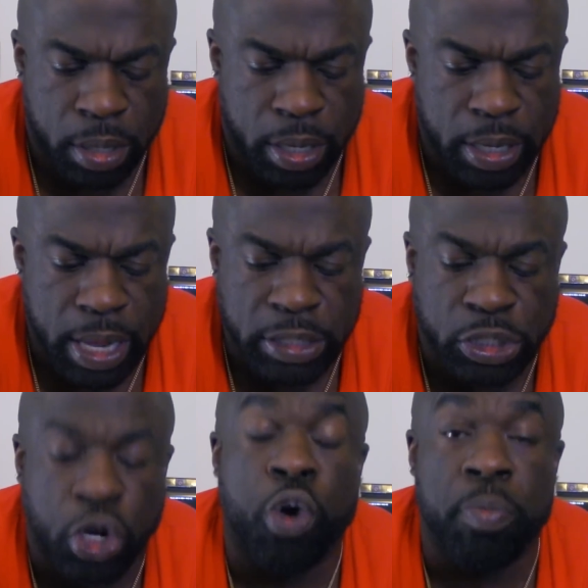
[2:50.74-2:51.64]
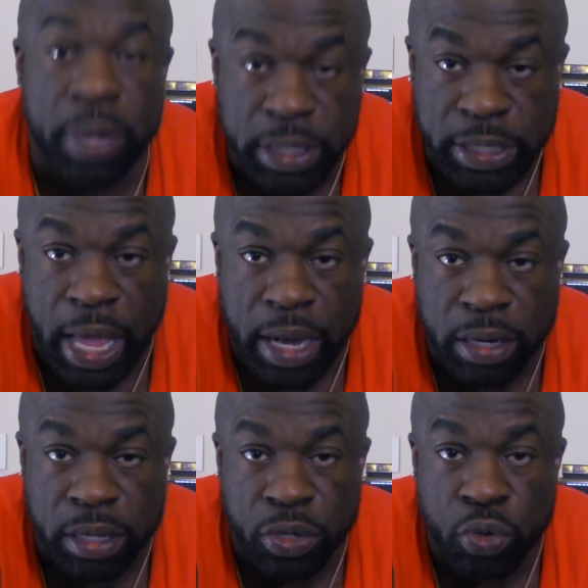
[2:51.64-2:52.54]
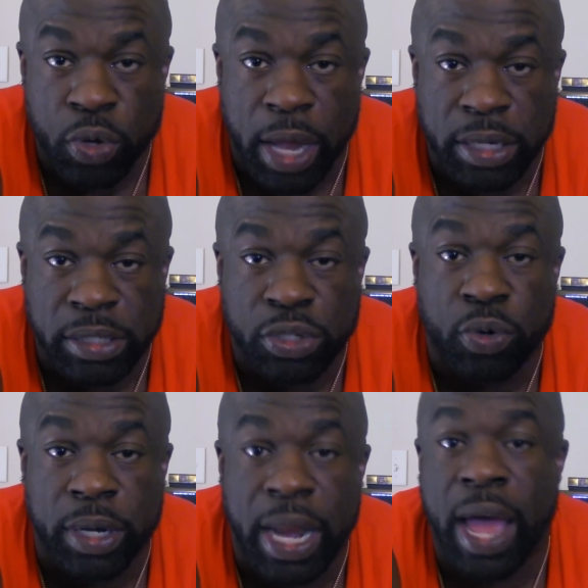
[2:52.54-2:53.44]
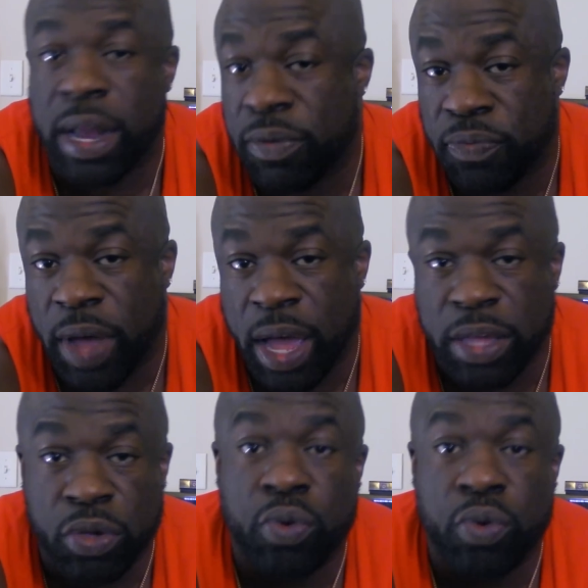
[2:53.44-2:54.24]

And that's your mentality. You gotta do it nine to five.